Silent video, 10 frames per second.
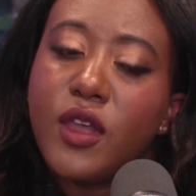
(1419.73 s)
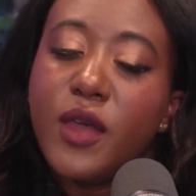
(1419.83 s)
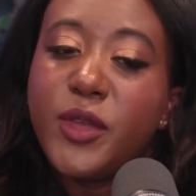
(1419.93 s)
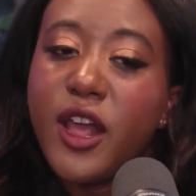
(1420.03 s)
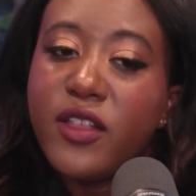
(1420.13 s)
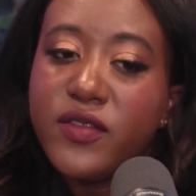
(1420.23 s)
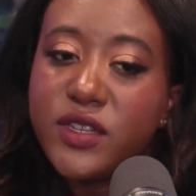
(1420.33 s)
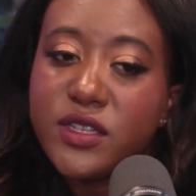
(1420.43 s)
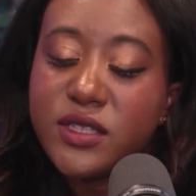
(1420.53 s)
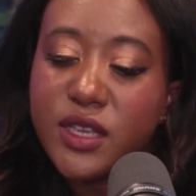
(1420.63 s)
I mean, I love to
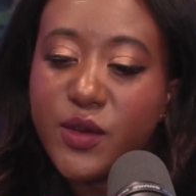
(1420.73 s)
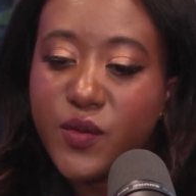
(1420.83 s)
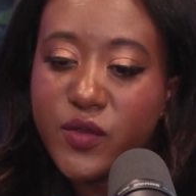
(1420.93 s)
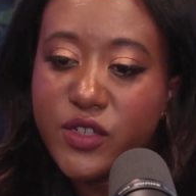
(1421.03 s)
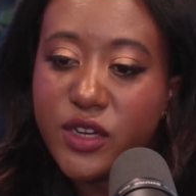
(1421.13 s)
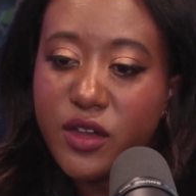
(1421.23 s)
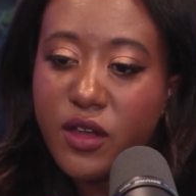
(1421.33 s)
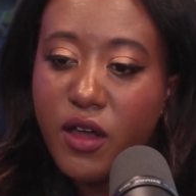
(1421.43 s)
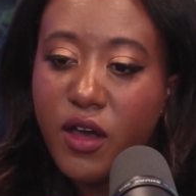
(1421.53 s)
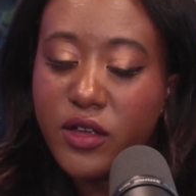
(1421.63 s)
just see
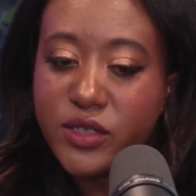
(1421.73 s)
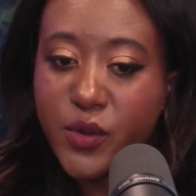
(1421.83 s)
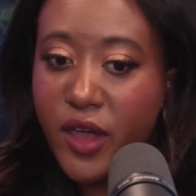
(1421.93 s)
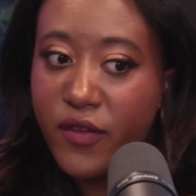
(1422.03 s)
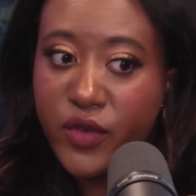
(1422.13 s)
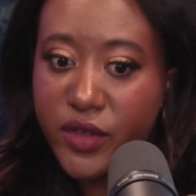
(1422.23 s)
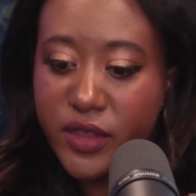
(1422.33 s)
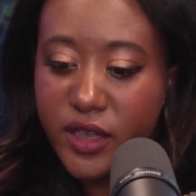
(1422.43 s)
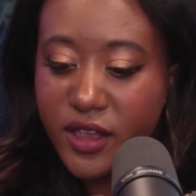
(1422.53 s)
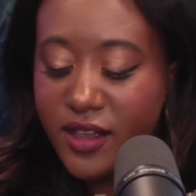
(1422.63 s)
Regina Hall do
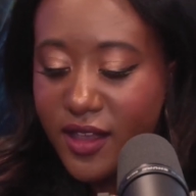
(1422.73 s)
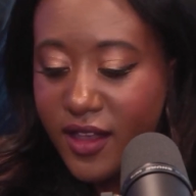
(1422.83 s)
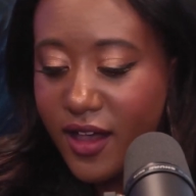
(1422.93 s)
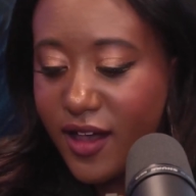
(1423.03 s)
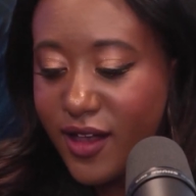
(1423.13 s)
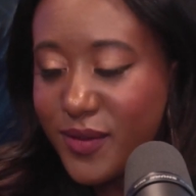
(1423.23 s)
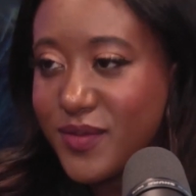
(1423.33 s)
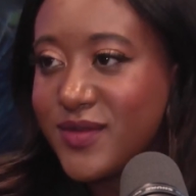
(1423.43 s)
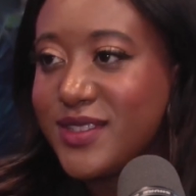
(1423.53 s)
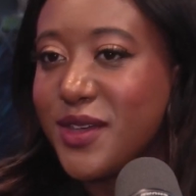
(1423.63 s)
everything.
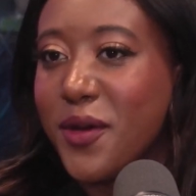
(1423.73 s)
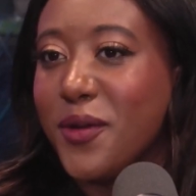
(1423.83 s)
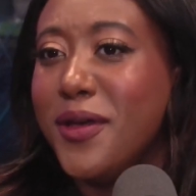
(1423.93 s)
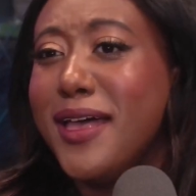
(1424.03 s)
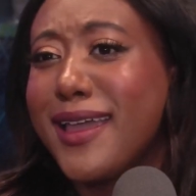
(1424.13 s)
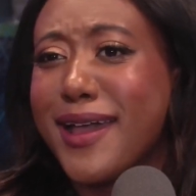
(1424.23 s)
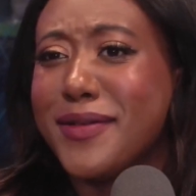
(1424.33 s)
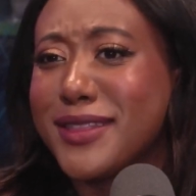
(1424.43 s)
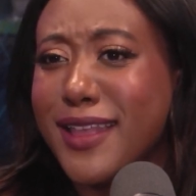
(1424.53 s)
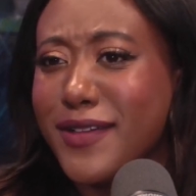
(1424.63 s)
So, like, I
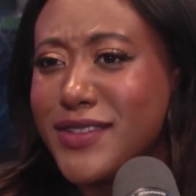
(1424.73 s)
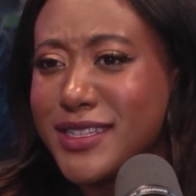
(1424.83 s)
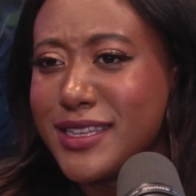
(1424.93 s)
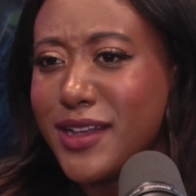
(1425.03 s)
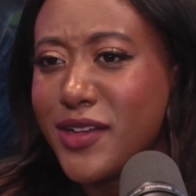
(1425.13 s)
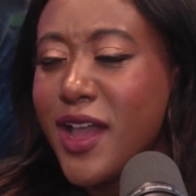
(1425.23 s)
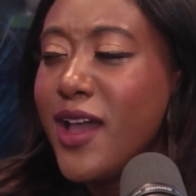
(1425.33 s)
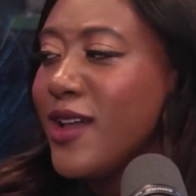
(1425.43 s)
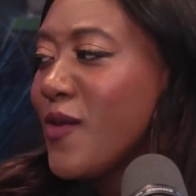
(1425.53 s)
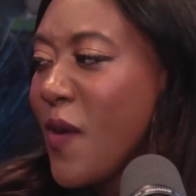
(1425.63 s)
would love to see her.
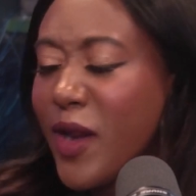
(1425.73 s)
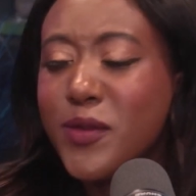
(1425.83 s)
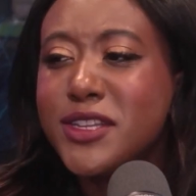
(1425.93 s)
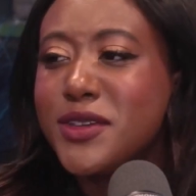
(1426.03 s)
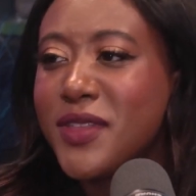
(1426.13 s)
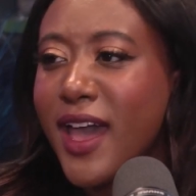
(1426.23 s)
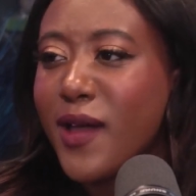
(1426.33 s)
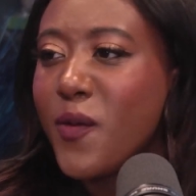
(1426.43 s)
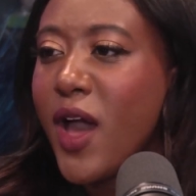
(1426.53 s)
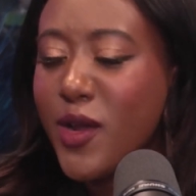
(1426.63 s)
Why don't we do
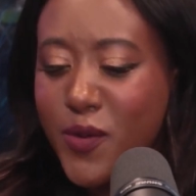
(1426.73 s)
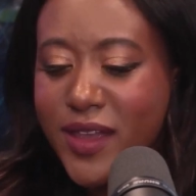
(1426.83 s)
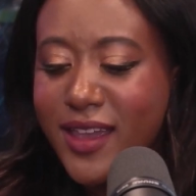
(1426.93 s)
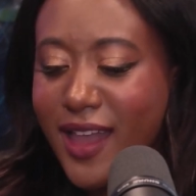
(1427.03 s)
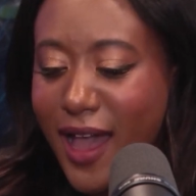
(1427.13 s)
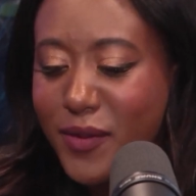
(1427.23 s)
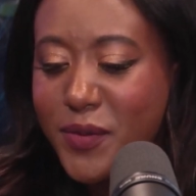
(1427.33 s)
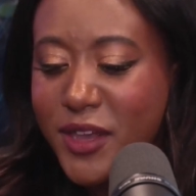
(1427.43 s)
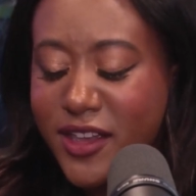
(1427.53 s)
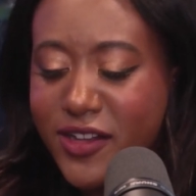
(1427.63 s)
that? I would
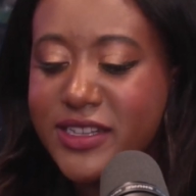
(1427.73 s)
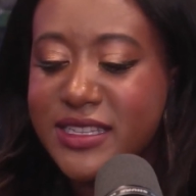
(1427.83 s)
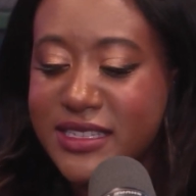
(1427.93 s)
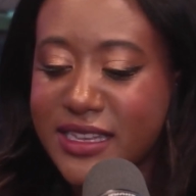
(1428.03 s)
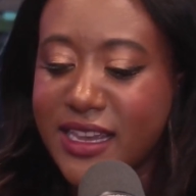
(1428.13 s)
be curious to